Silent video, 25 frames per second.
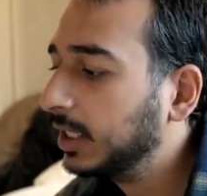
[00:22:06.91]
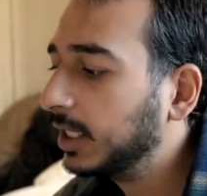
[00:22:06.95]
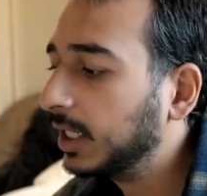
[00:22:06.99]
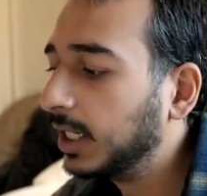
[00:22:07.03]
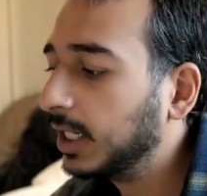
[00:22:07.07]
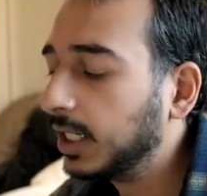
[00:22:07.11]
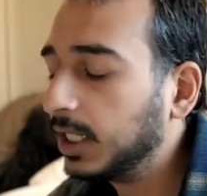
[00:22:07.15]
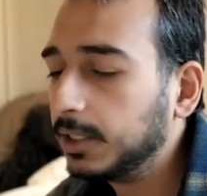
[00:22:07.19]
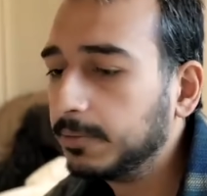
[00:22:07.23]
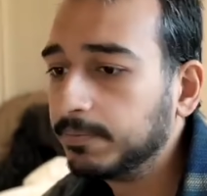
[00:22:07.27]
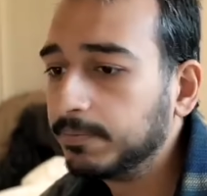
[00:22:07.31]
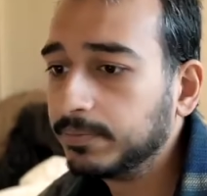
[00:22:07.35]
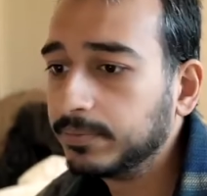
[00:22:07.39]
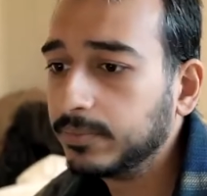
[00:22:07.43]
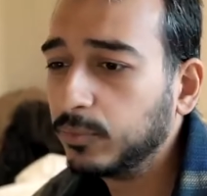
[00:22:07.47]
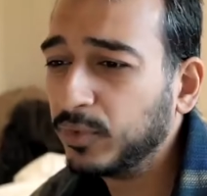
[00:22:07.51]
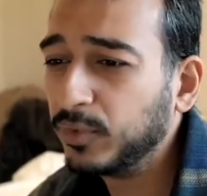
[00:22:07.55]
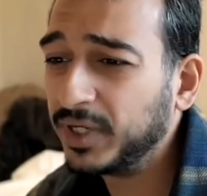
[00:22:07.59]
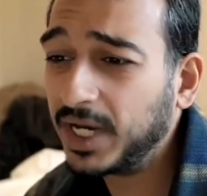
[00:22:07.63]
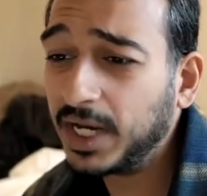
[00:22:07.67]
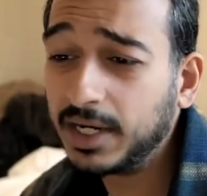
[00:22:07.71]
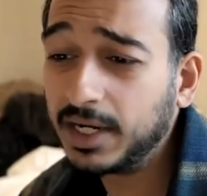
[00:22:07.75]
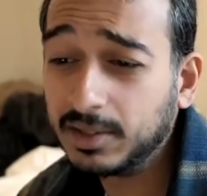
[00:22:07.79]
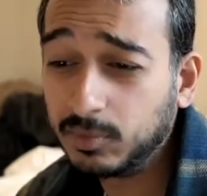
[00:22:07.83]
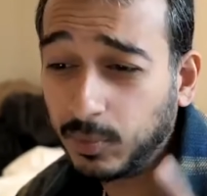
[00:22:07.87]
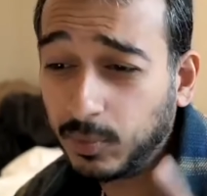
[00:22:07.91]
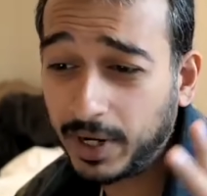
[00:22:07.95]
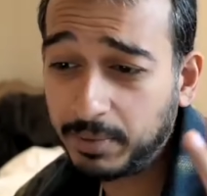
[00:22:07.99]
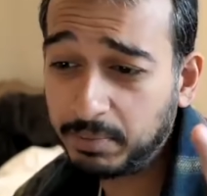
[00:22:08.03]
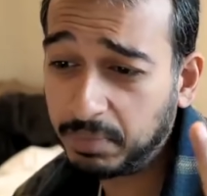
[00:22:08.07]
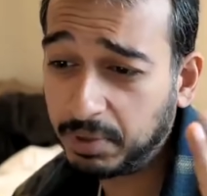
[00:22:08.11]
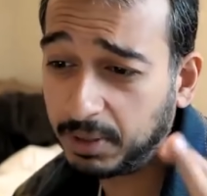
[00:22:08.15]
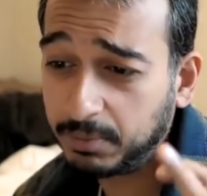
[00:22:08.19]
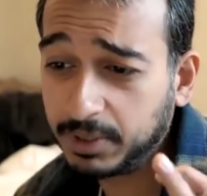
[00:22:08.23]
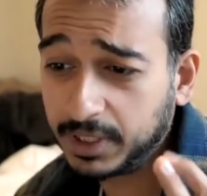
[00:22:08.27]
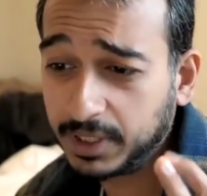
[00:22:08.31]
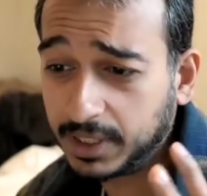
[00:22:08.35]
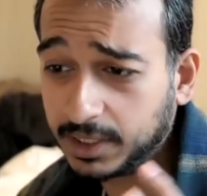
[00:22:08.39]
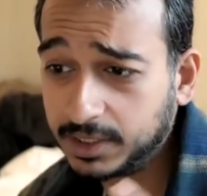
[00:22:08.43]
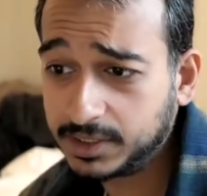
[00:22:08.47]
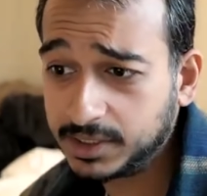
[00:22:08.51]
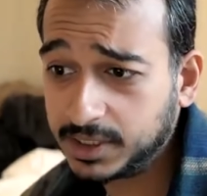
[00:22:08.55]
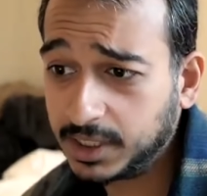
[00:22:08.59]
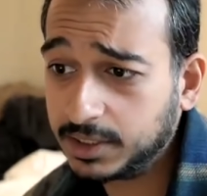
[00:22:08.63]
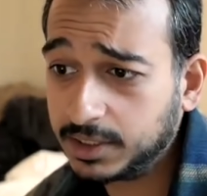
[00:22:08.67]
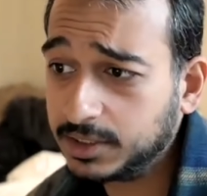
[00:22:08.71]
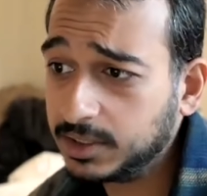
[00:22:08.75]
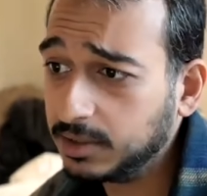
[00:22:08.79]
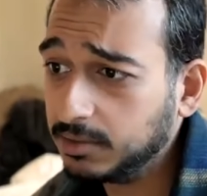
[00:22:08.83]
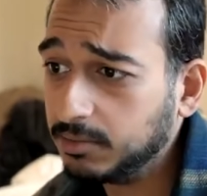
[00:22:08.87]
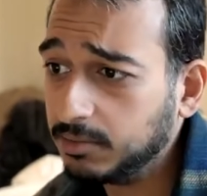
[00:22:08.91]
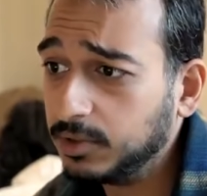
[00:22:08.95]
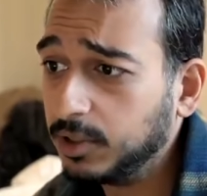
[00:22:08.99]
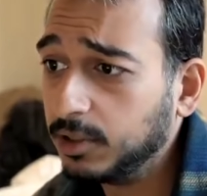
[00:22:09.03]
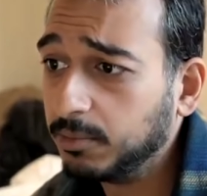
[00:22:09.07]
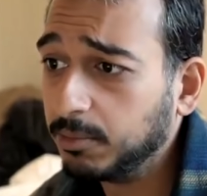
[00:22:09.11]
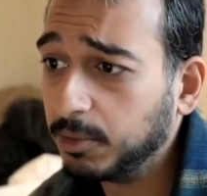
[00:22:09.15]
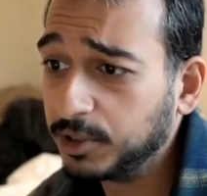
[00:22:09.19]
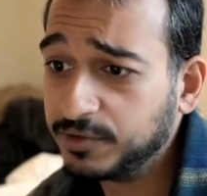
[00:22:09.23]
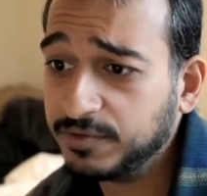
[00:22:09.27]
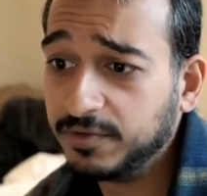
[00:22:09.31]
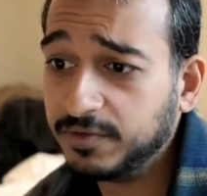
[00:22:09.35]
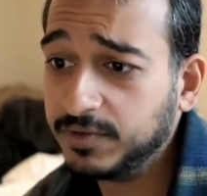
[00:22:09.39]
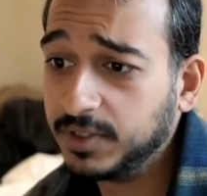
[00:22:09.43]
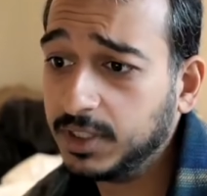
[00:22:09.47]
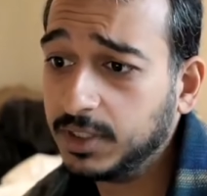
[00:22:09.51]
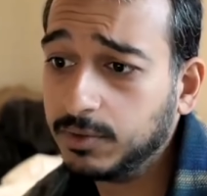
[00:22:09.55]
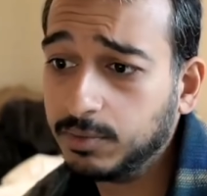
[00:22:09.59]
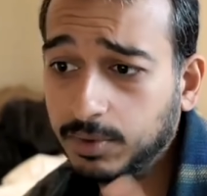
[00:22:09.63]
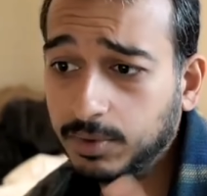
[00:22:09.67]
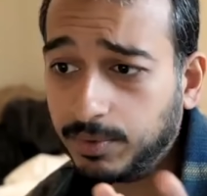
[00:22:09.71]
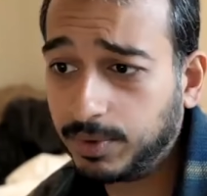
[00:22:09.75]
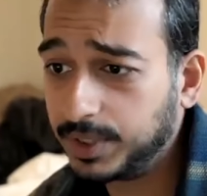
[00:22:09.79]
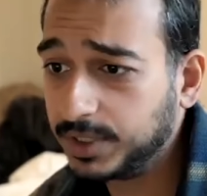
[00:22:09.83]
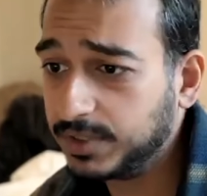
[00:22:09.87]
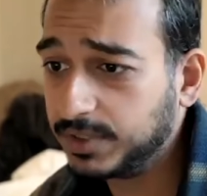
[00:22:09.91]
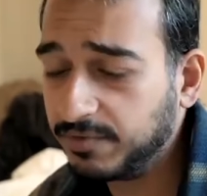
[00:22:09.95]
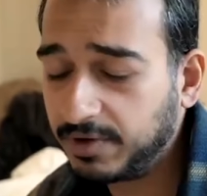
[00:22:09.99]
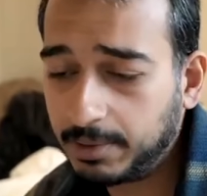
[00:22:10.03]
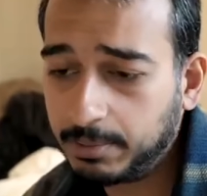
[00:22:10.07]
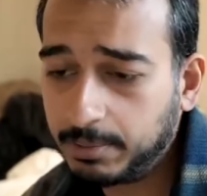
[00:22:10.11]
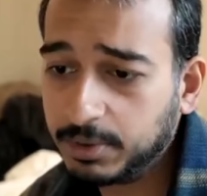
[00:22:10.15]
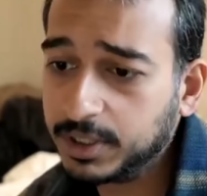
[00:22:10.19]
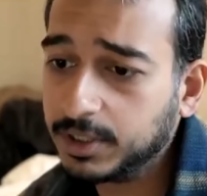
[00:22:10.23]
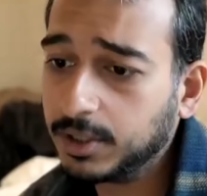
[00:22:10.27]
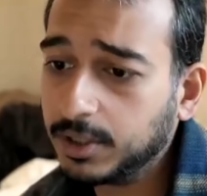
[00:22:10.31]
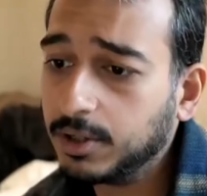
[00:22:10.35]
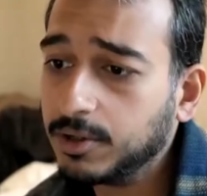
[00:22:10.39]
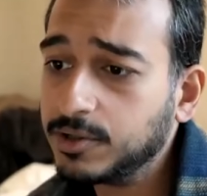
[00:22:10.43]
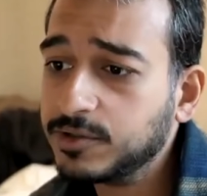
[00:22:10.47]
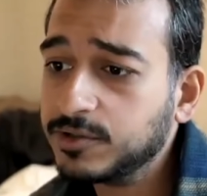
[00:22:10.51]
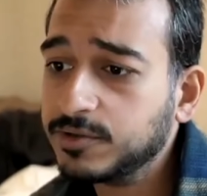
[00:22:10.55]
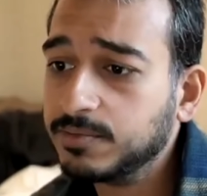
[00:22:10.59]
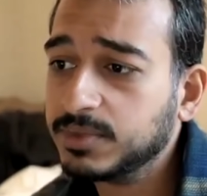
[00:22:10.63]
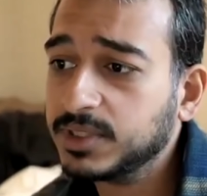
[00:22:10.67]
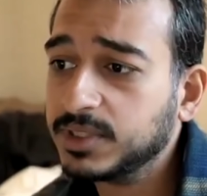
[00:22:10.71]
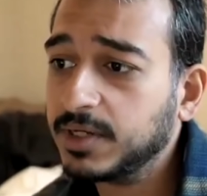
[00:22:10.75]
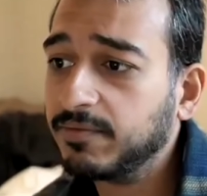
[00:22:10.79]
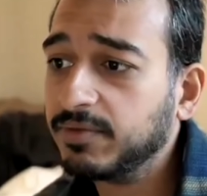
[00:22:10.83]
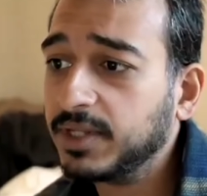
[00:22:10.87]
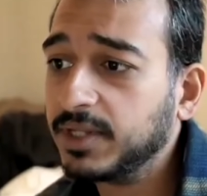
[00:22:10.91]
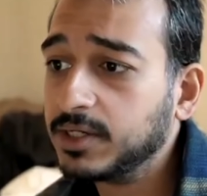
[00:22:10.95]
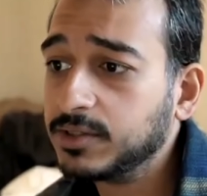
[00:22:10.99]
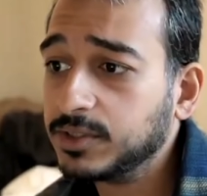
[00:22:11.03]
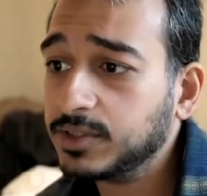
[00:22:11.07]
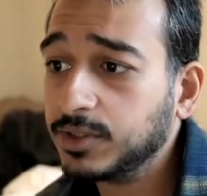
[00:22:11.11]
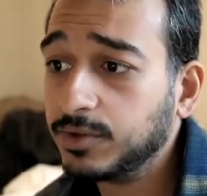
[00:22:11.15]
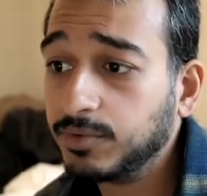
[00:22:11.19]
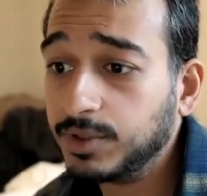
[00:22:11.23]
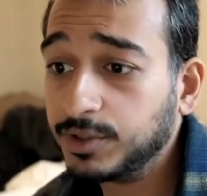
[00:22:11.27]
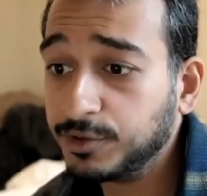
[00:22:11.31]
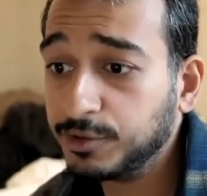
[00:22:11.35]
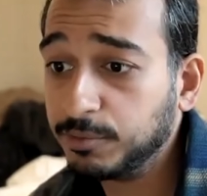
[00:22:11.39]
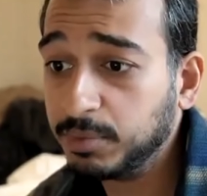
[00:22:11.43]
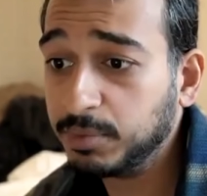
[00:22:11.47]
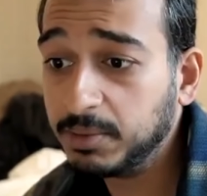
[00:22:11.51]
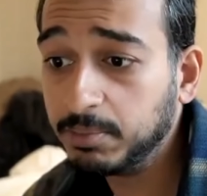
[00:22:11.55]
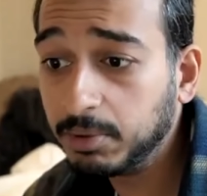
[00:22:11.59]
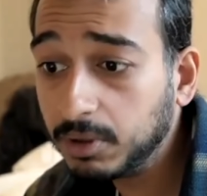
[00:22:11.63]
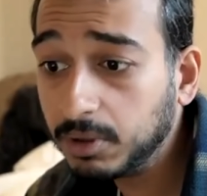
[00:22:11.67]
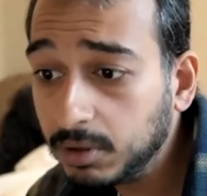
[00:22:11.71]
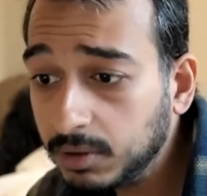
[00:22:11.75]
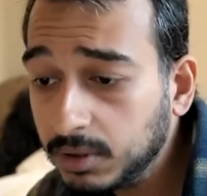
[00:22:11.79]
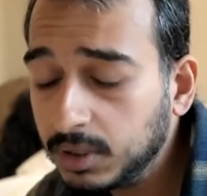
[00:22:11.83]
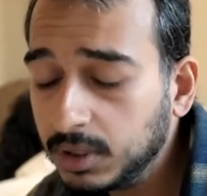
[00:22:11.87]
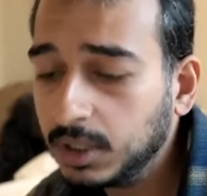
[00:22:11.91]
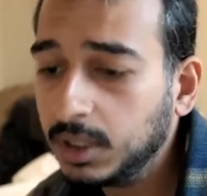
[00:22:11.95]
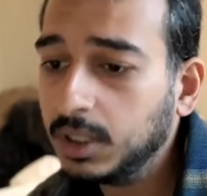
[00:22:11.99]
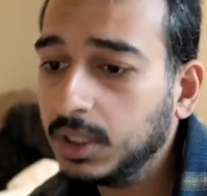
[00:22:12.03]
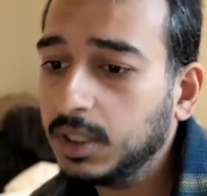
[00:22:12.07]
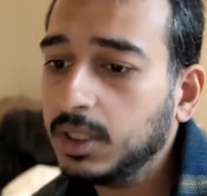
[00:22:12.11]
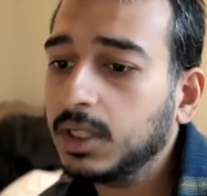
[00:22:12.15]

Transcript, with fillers: Um, we kind of went public in a sense, and you know March 15th we raised five million dollars from 7,300 people.